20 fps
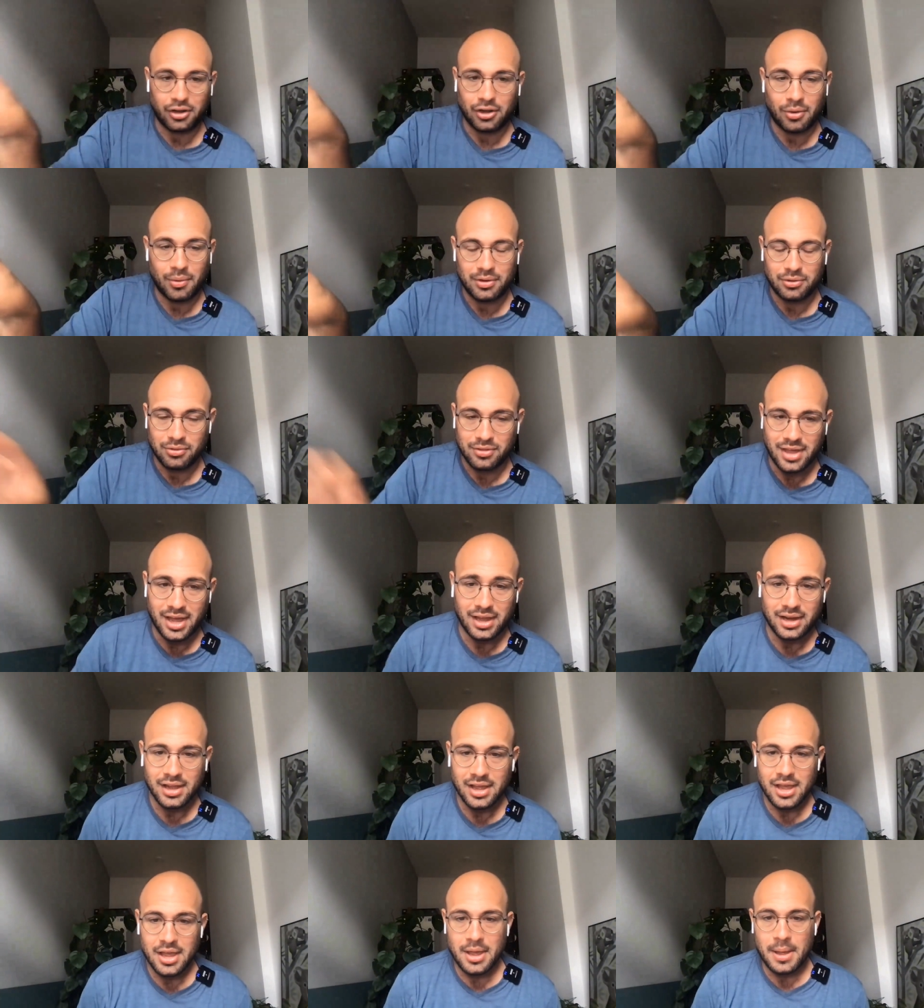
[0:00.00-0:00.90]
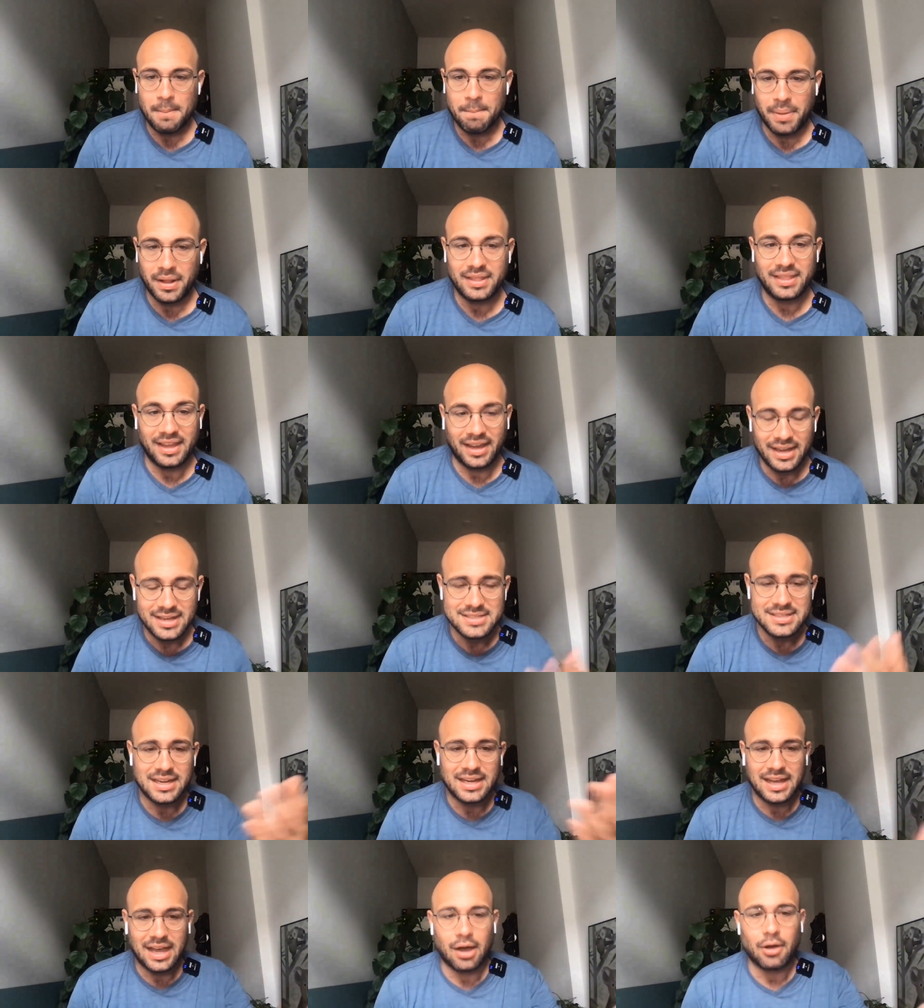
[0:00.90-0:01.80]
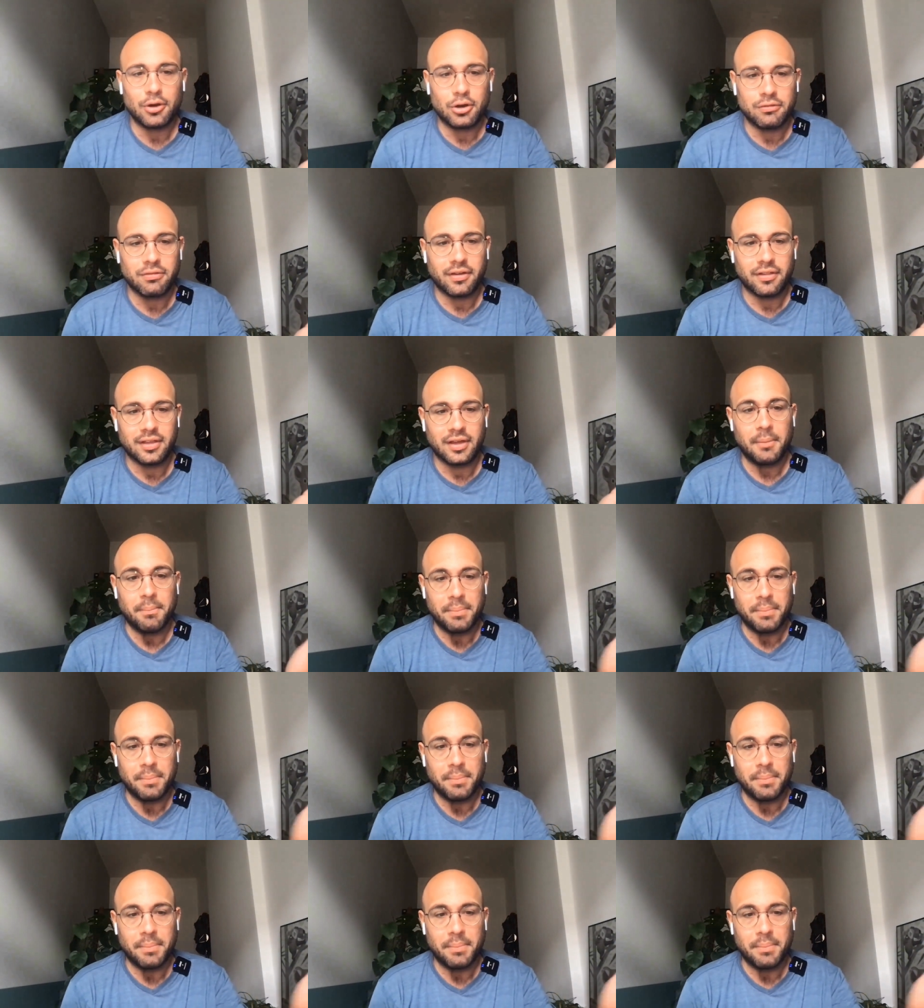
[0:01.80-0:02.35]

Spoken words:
to go into that. But there is a crowd over there